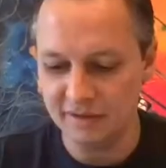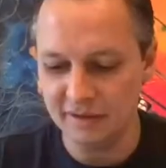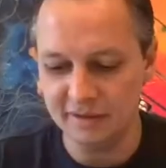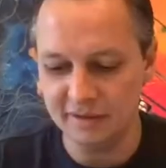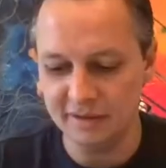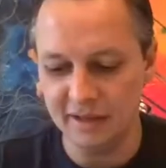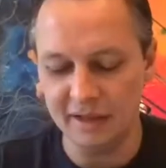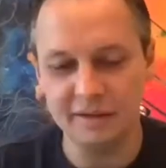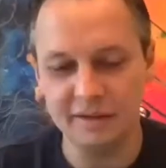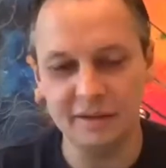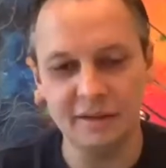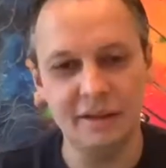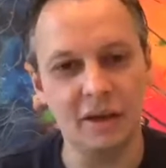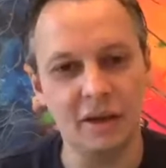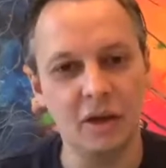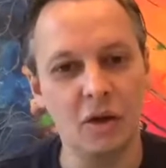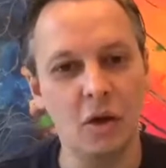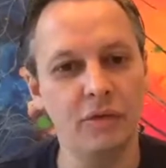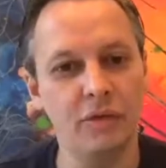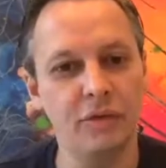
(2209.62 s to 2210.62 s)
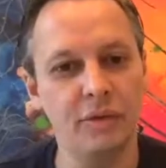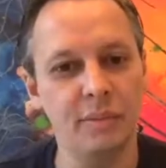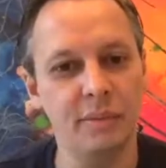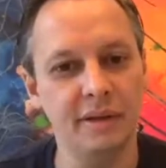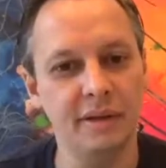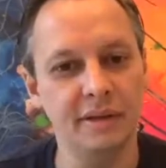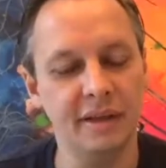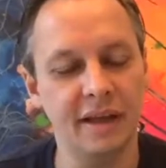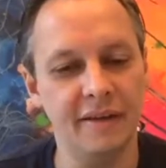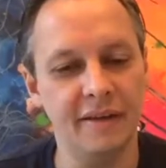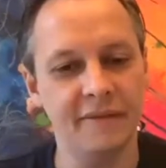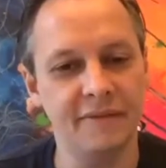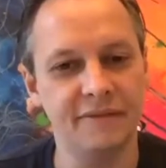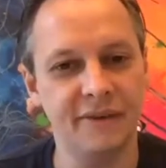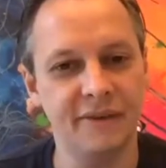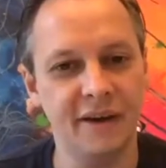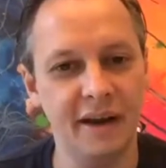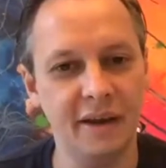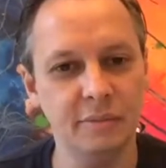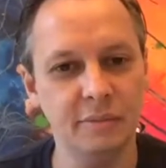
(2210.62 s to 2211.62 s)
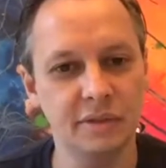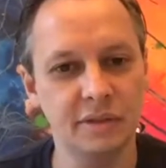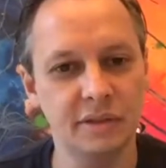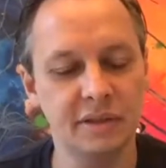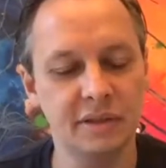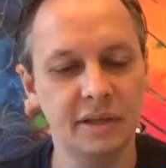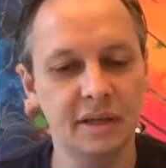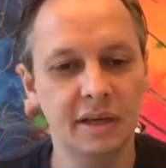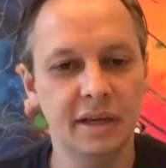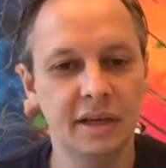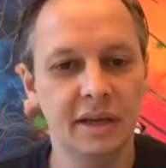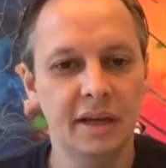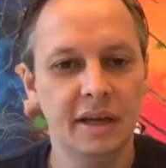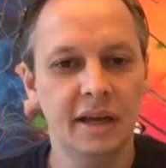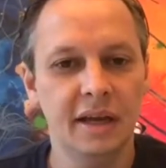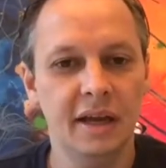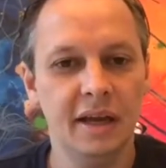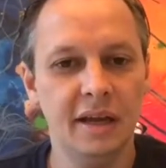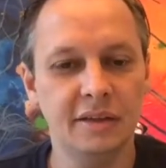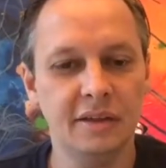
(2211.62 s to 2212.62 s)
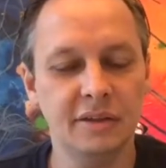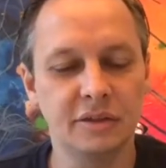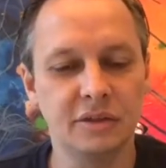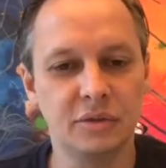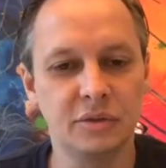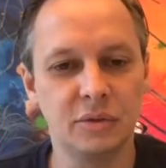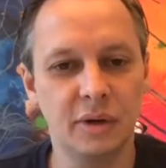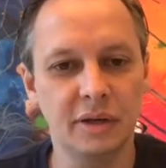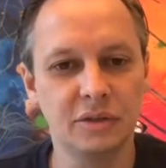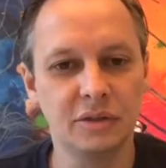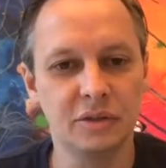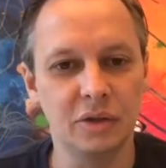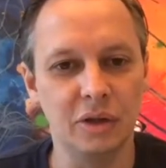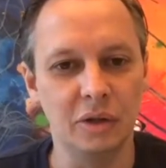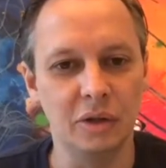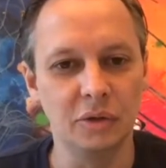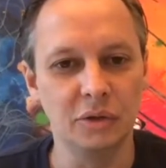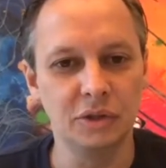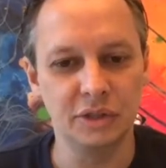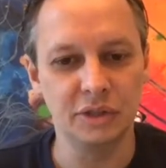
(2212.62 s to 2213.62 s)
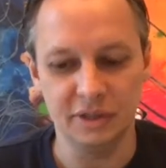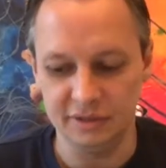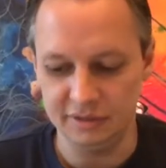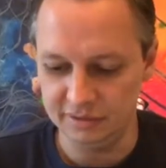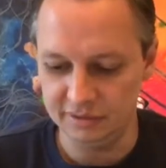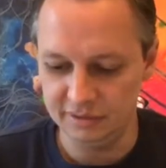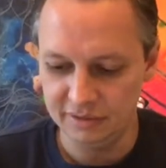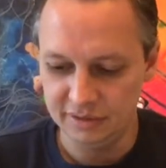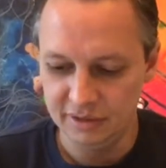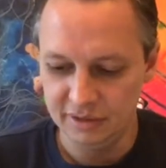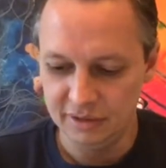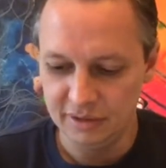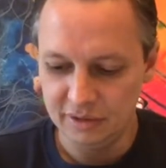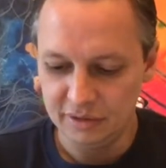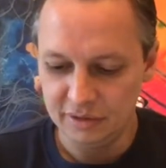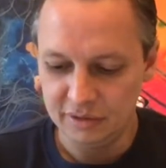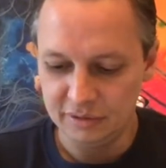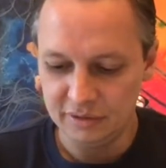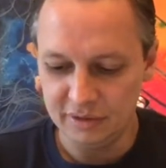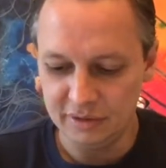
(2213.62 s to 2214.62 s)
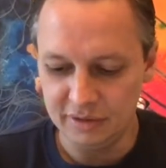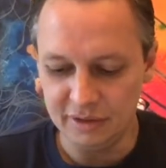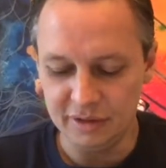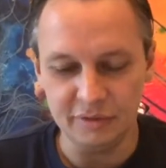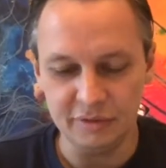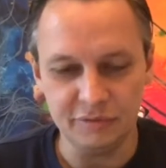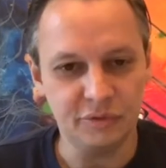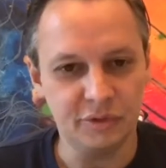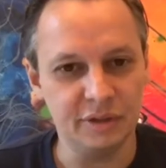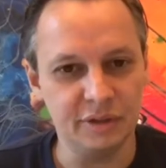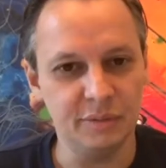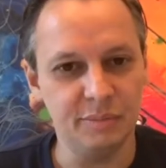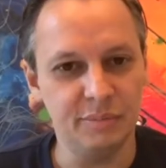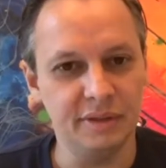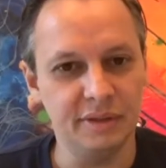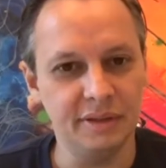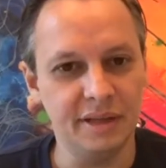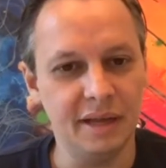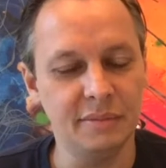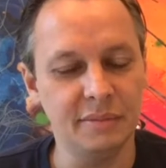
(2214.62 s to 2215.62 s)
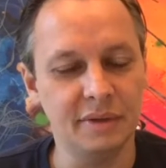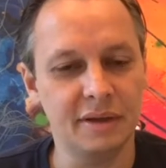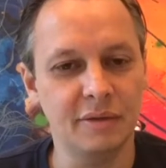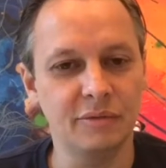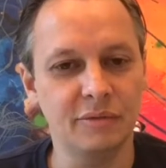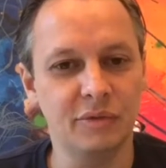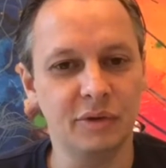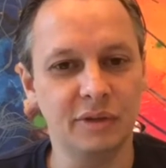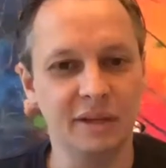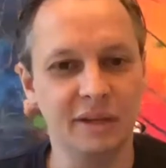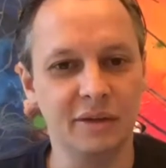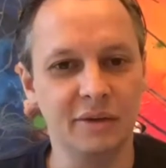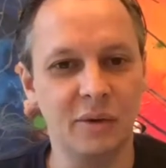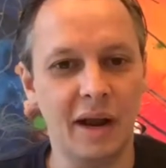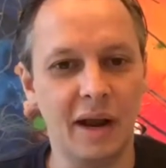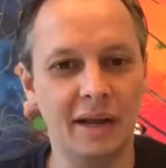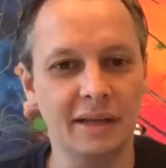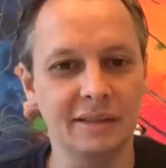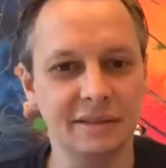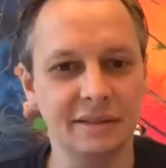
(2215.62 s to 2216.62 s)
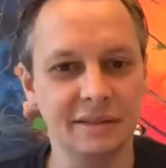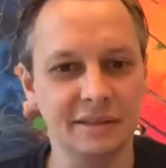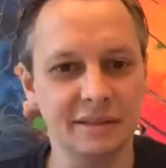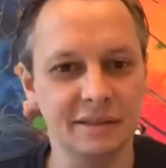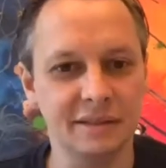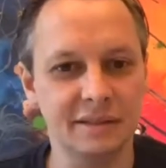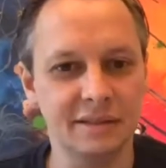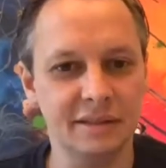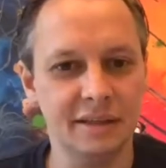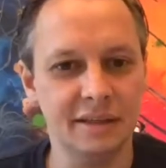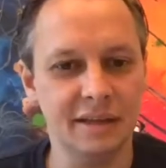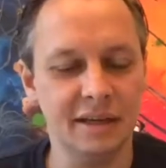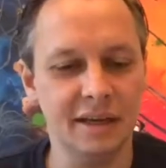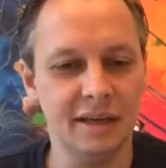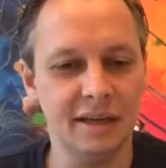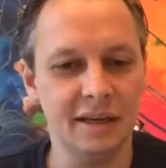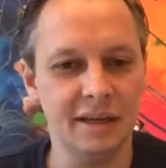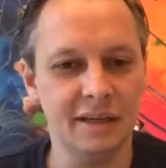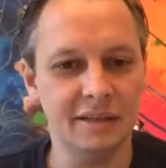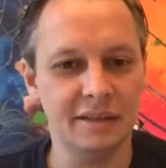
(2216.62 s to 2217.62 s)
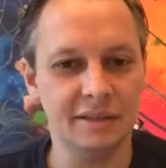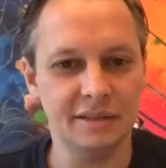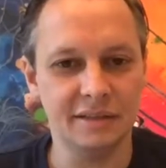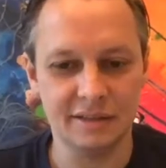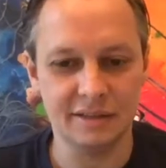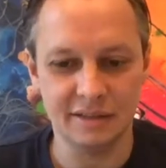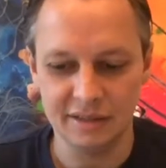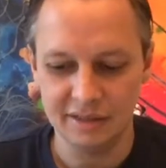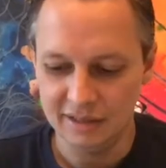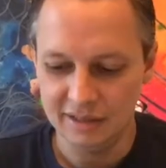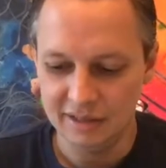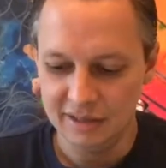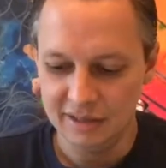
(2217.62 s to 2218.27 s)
that the government have frames and straight solution uh, for the pandemic and for the crisis as